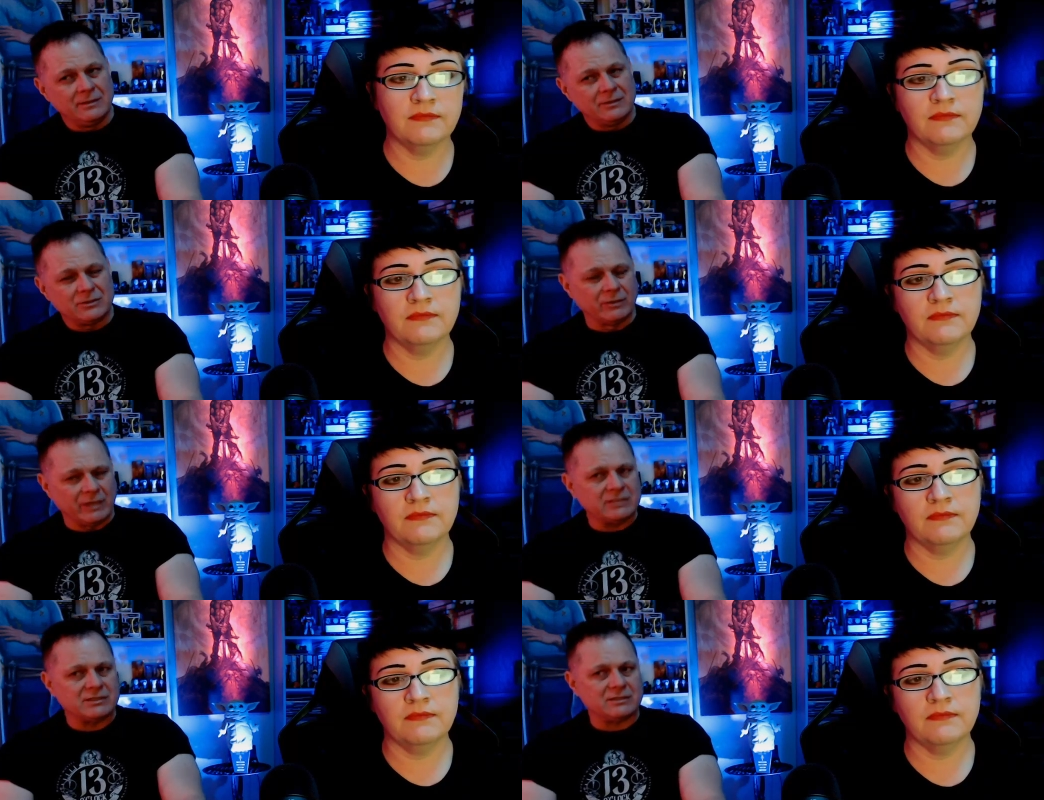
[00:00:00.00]
Speaker 1: So
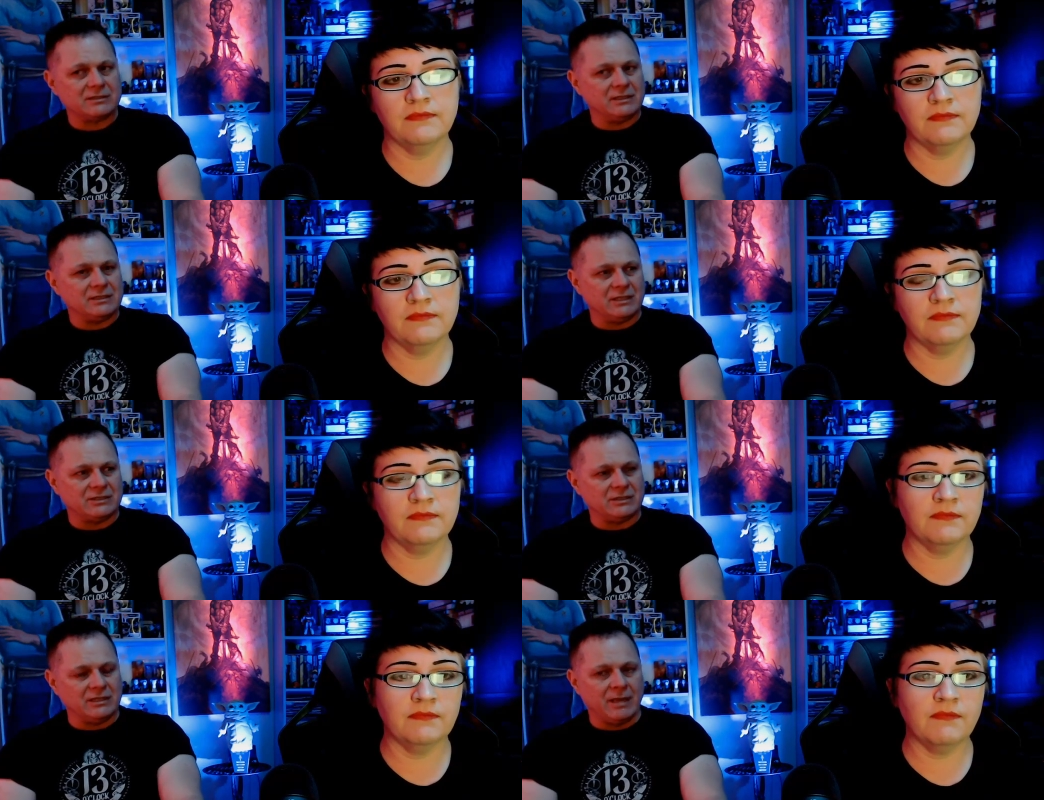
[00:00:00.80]
it's it,
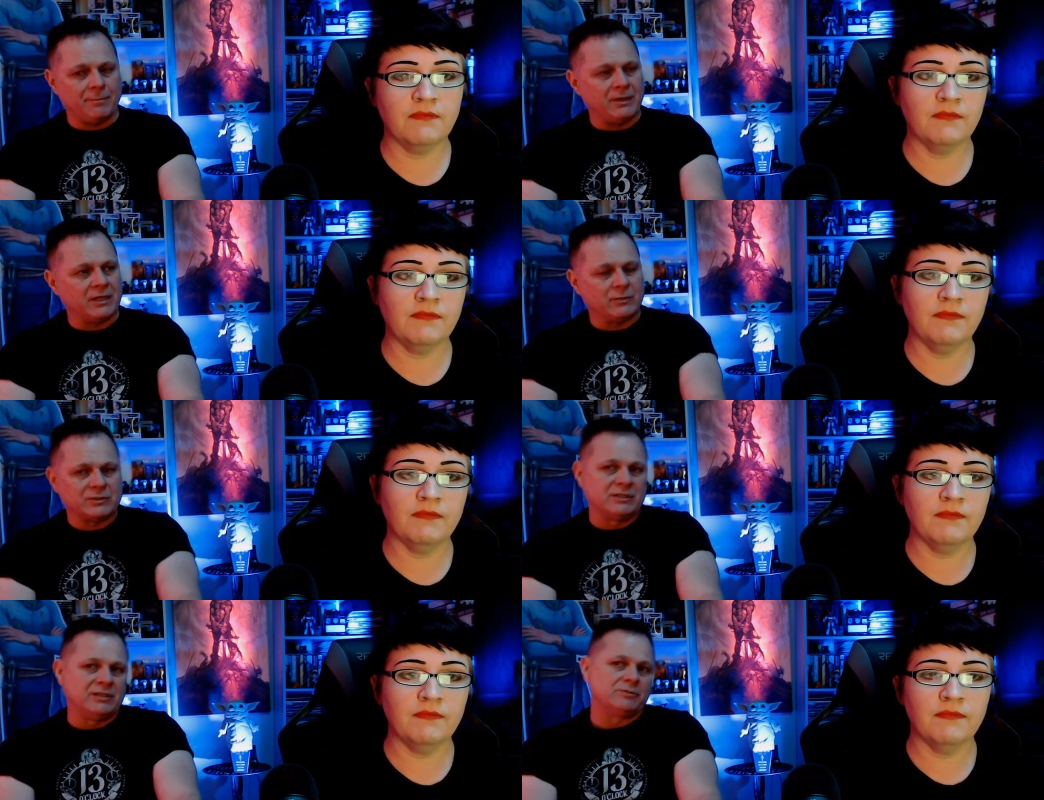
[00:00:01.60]
it's ambiguous.
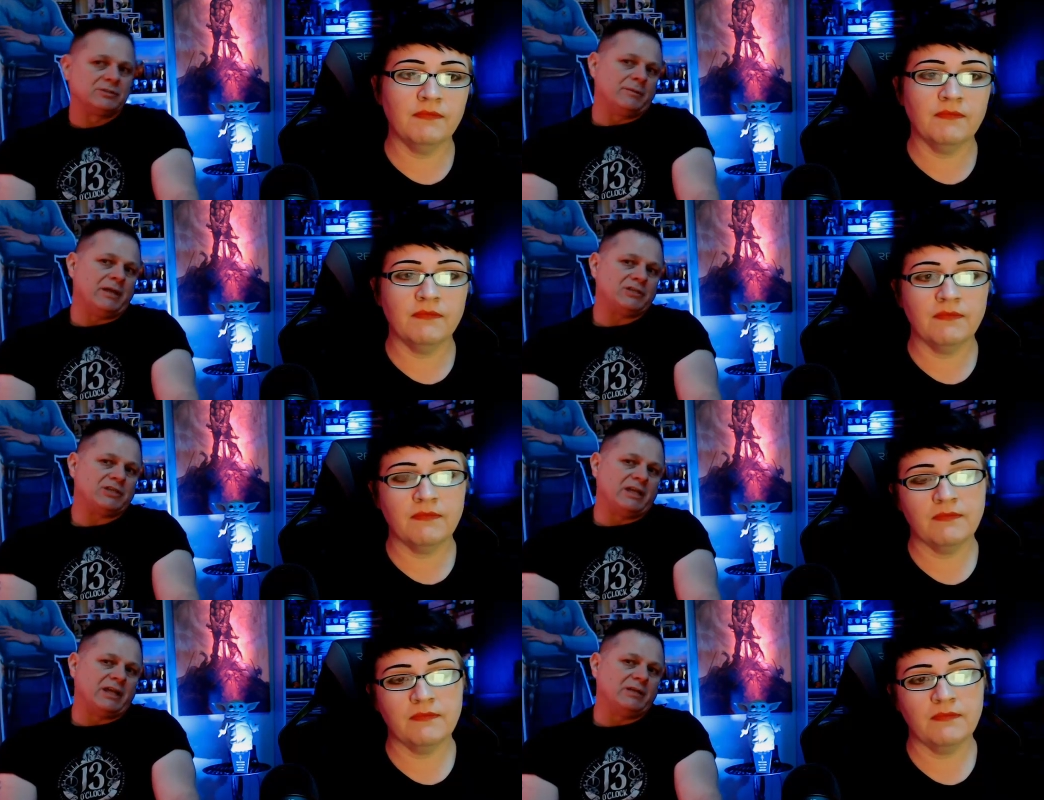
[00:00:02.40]
And then there were some
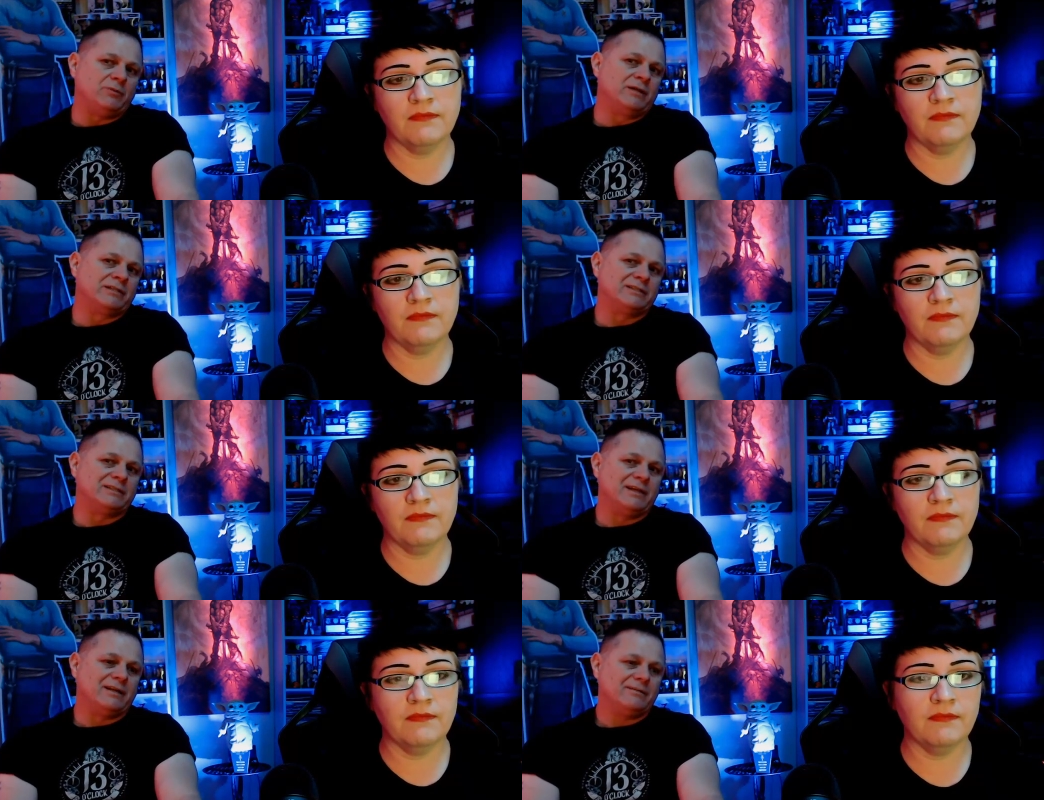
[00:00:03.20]
HK91s in
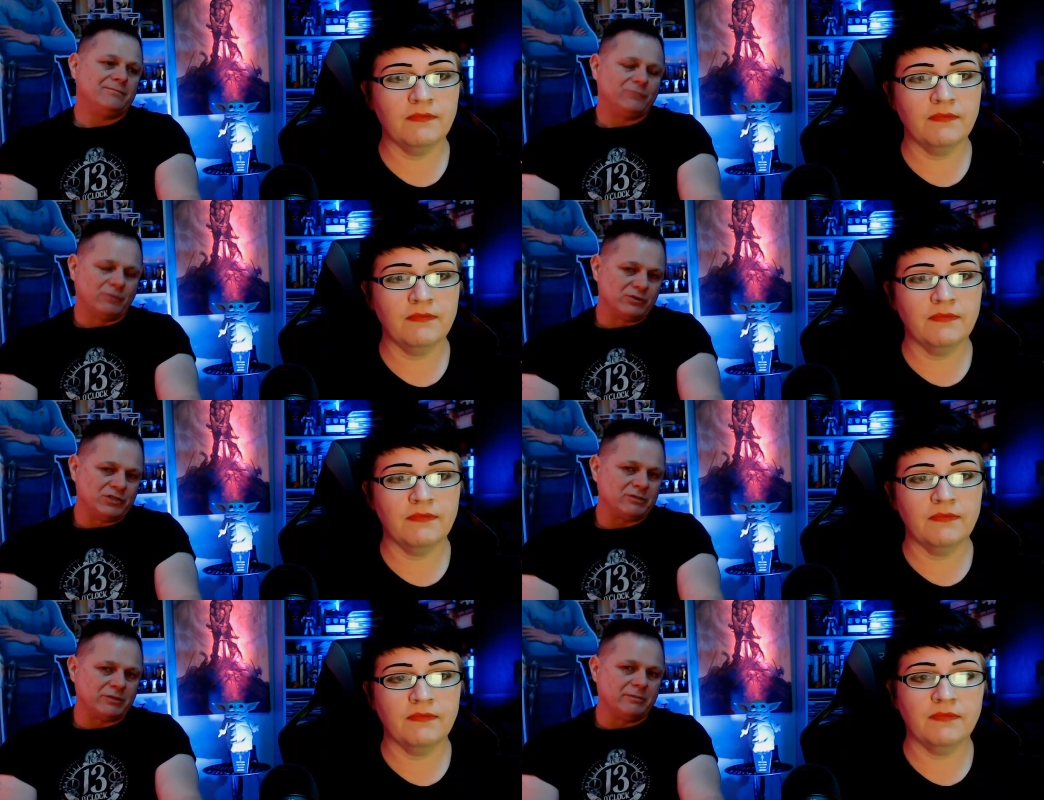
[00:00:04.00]
there, or
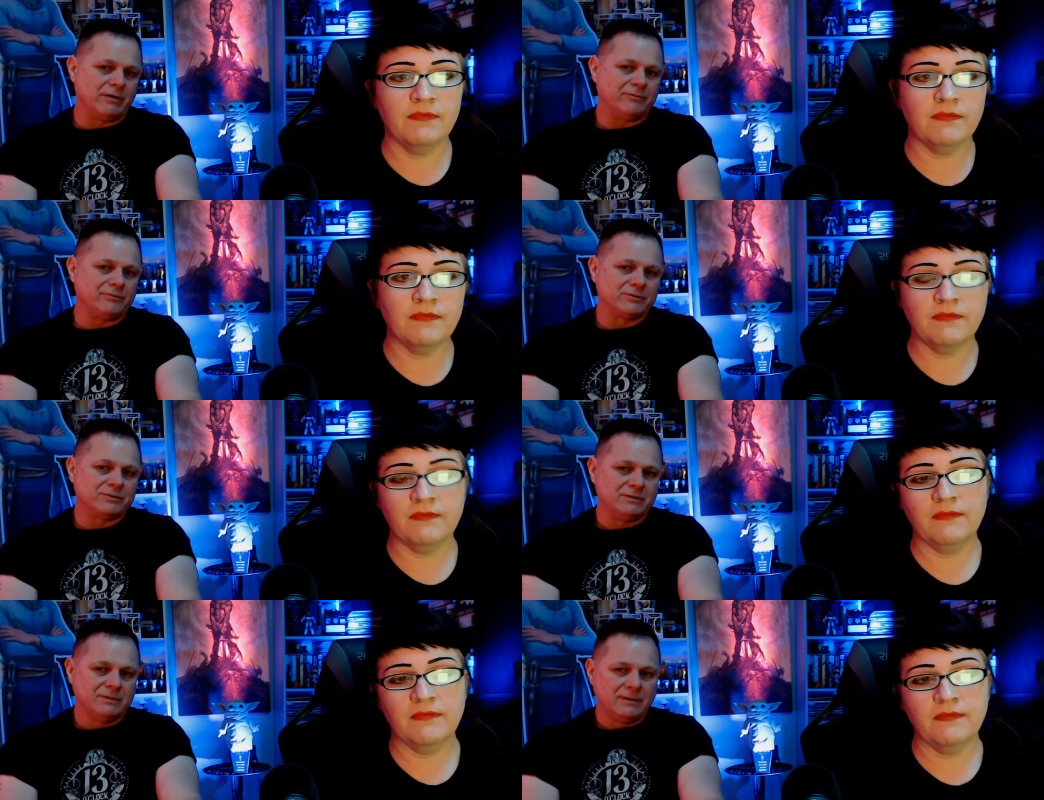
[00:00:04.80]
G3 rifles.